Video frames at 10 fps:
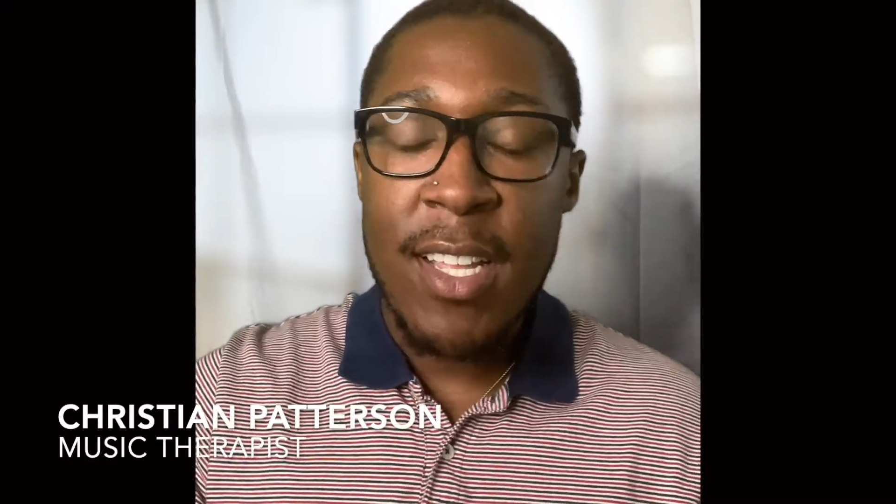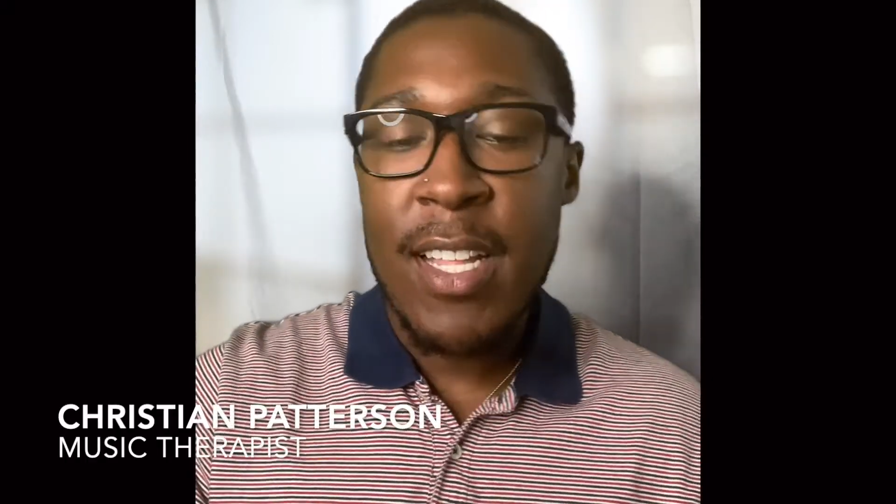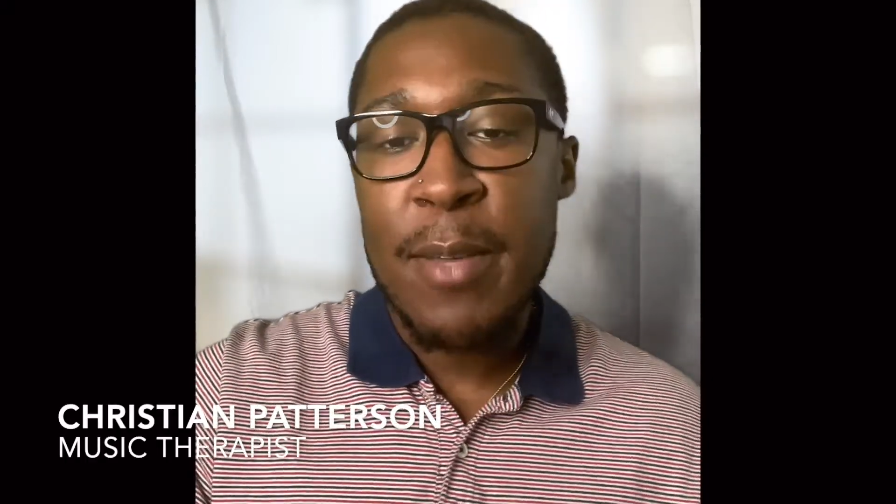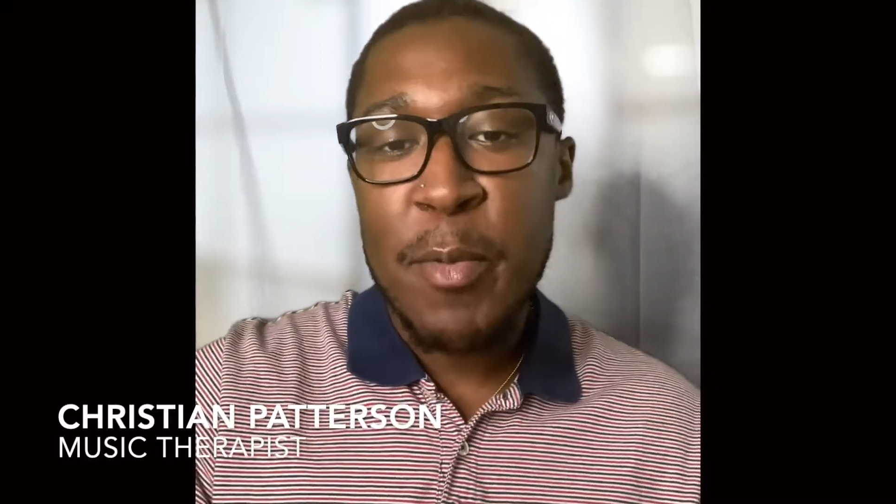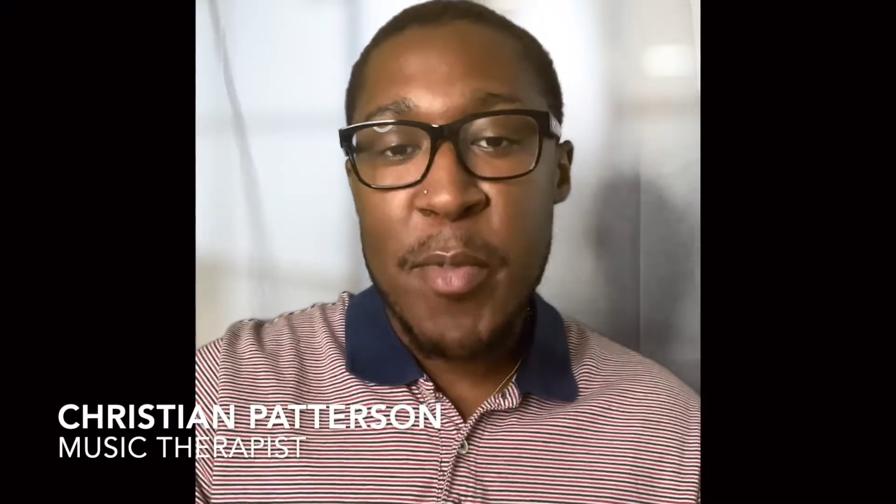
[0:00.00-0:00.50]
and
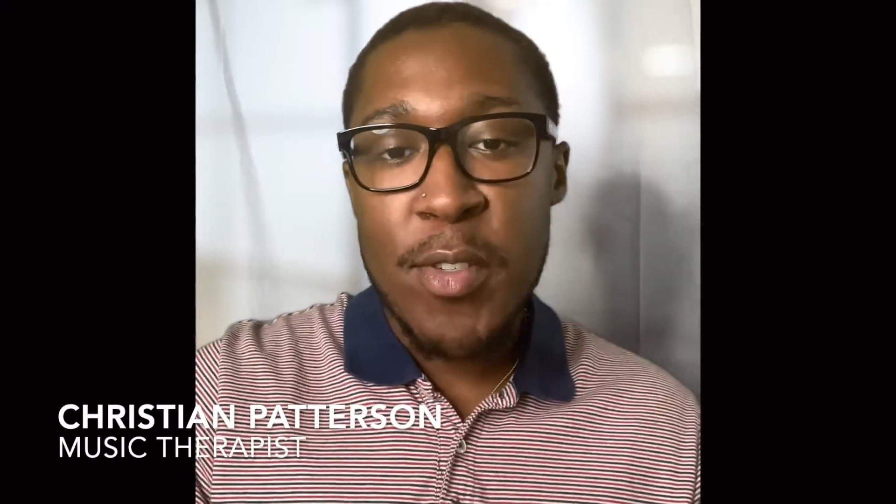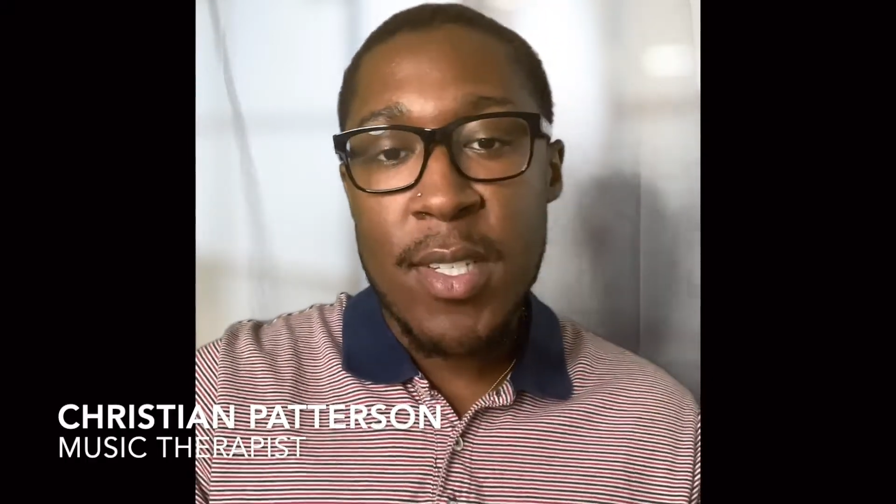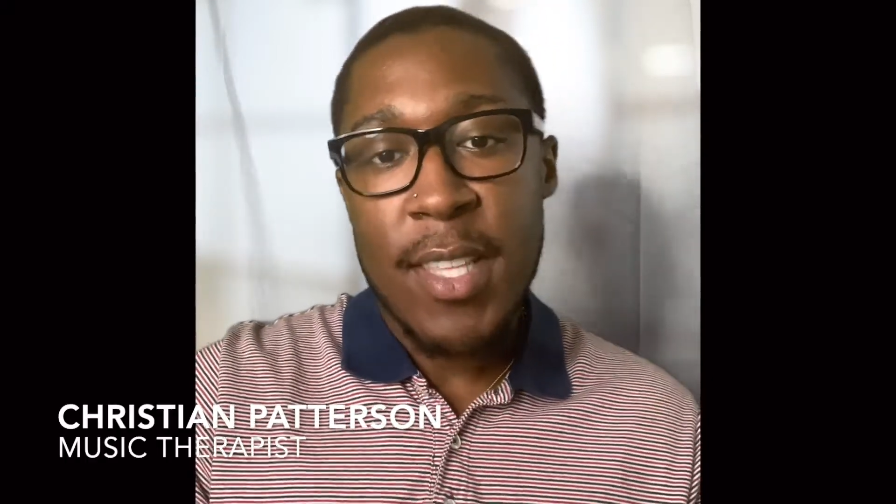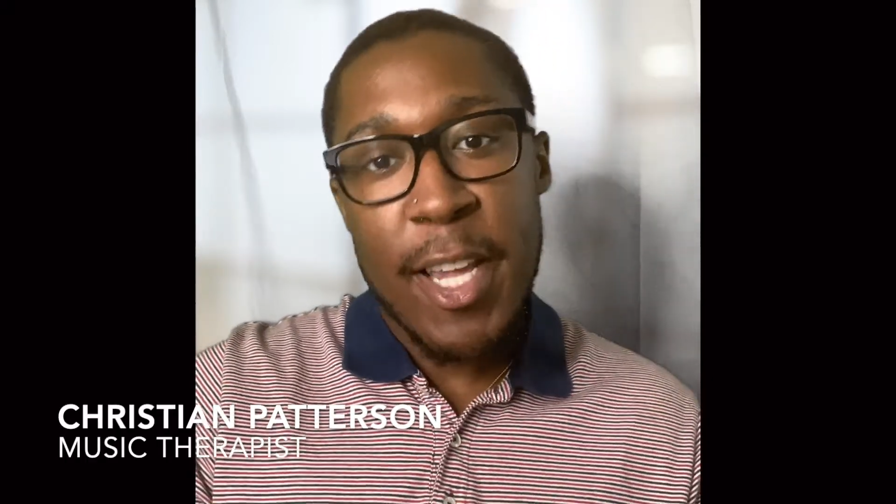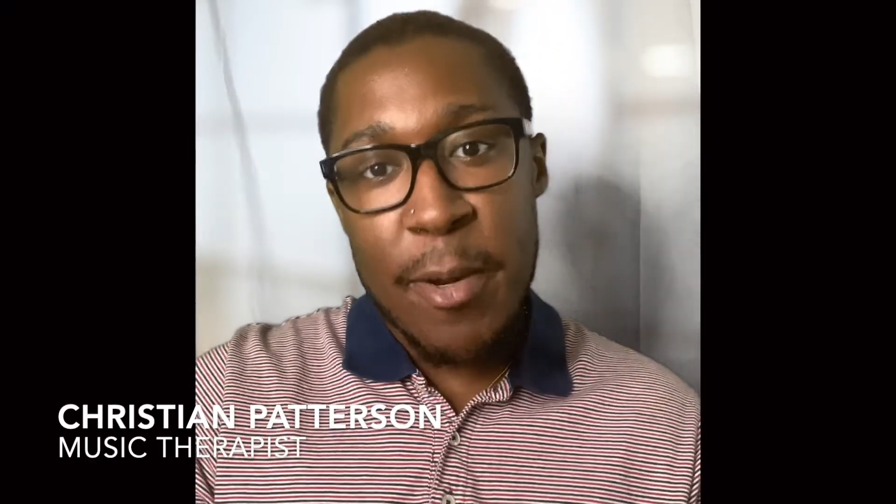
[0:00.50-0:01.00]
I'm a music
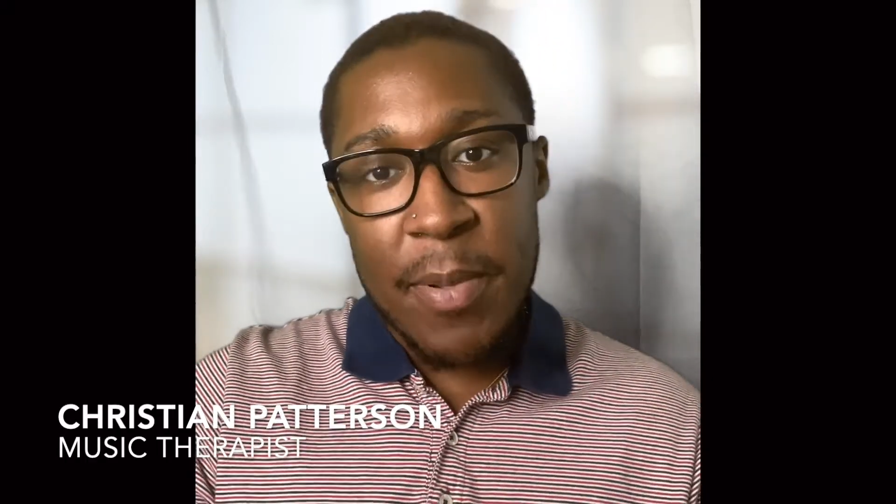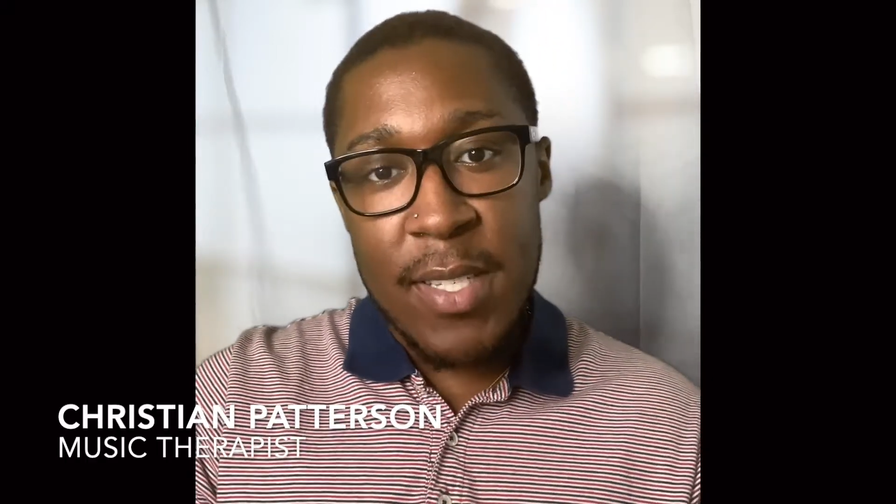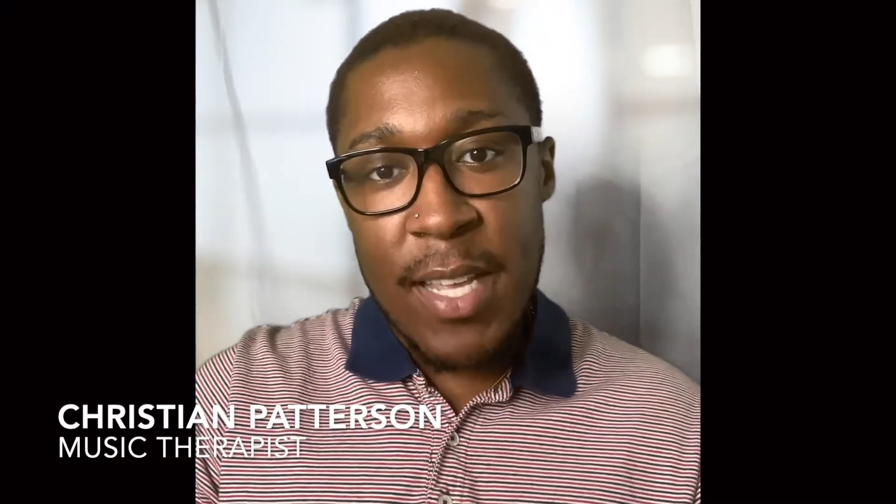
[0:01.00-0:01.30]
therapist